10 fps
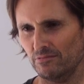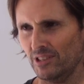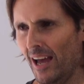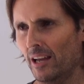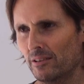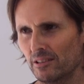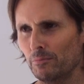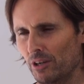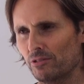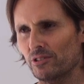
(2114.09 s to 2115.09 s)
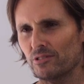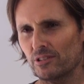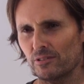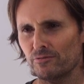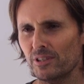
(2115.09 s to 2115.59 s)
sad emotions
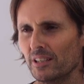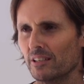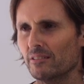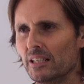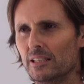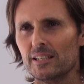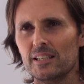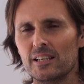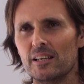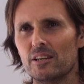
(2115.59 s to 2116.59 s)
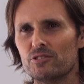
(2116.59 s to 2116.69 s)
that you're feeling, right? Mm-hmm.